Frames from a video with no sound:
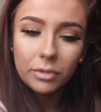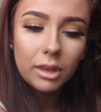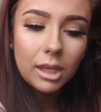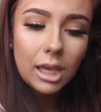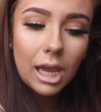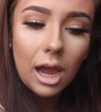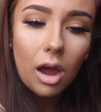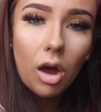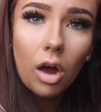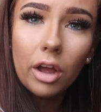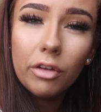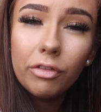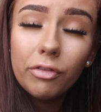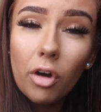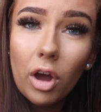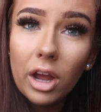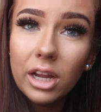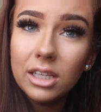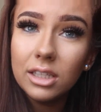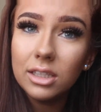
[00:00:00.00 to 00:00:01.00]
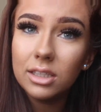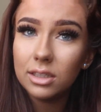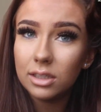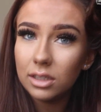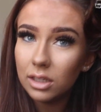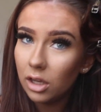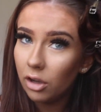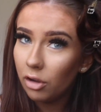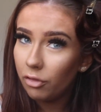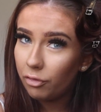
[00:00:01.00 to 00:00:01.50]
yeah, I find
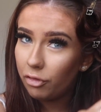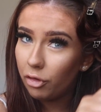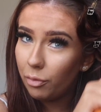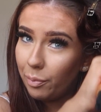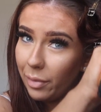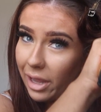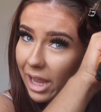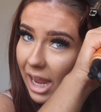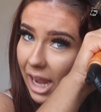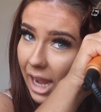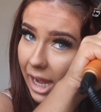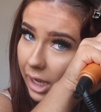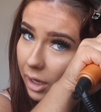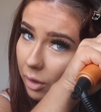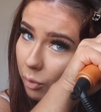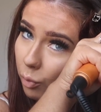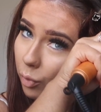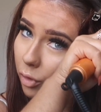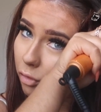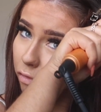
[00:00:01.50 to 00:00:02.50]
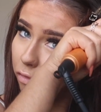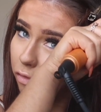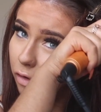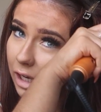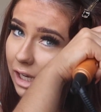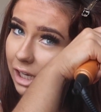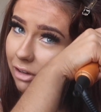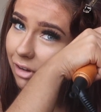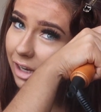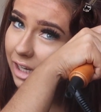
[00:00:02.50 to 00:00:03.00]
for me, with
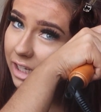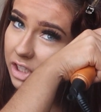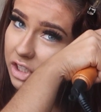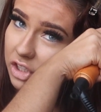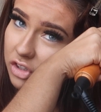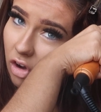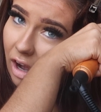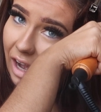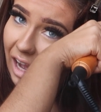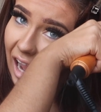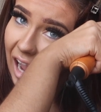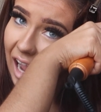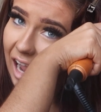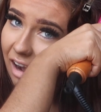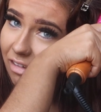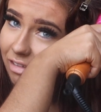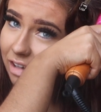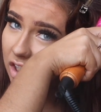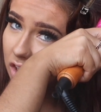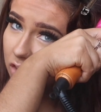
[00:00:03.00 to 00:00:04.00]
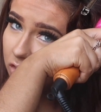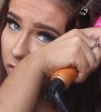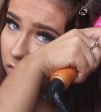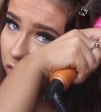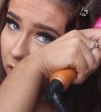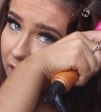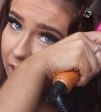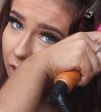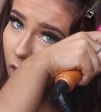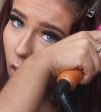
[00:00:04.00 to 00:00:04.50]
really straight hair and
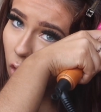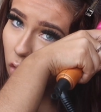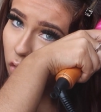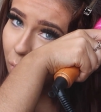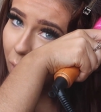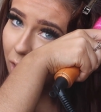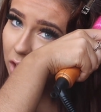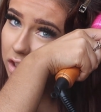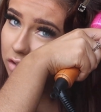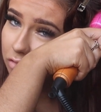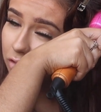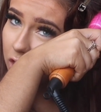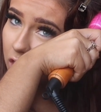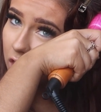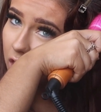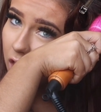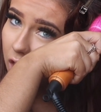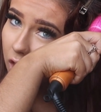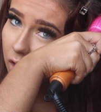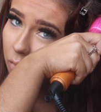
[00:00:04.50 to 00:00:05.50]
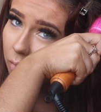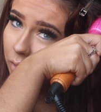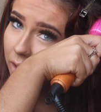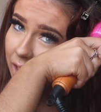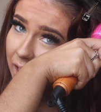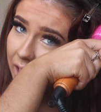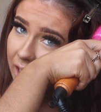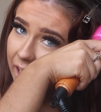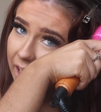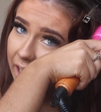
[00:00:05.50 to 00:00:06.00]
doesn't really hold much of a curl,
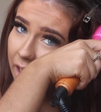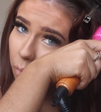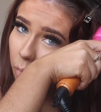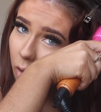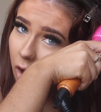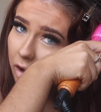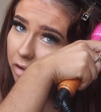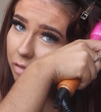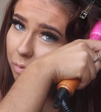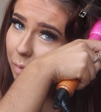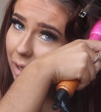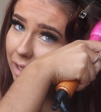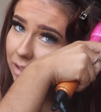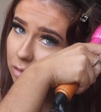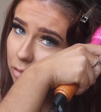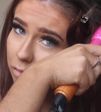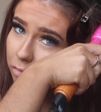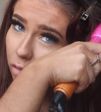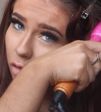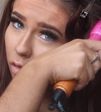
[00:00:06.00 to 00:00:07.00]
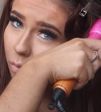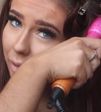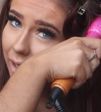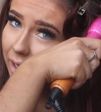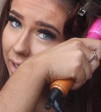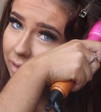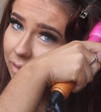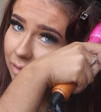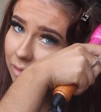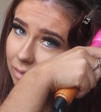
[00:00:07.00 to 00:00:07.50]
it works better for
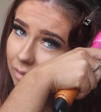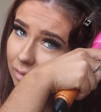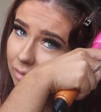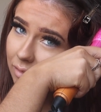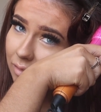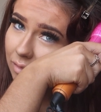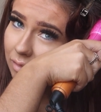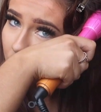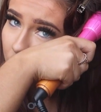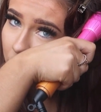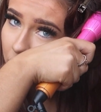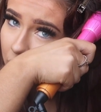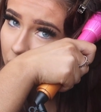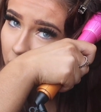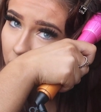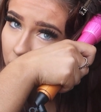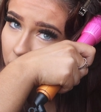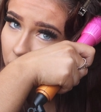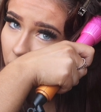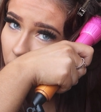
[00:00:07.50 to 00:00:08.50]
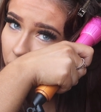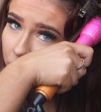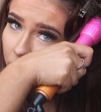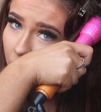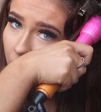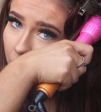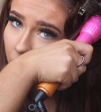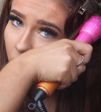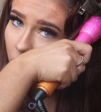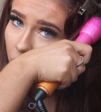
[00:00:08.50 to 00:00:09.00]
me. So if
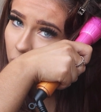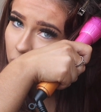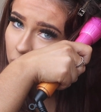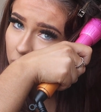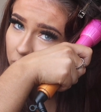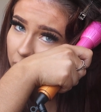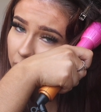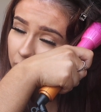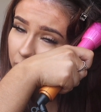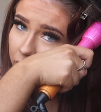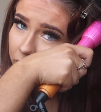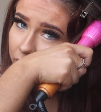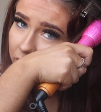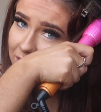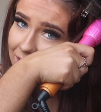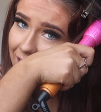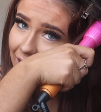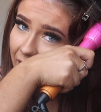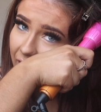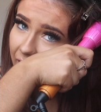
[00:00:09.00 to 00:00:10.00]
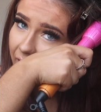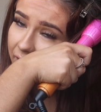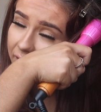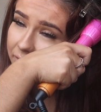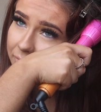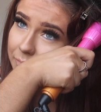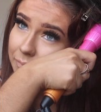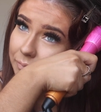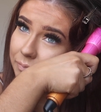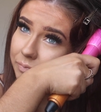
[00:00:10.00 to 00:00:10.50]
I hold this for
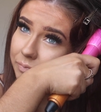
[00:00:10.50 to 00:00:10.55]
10,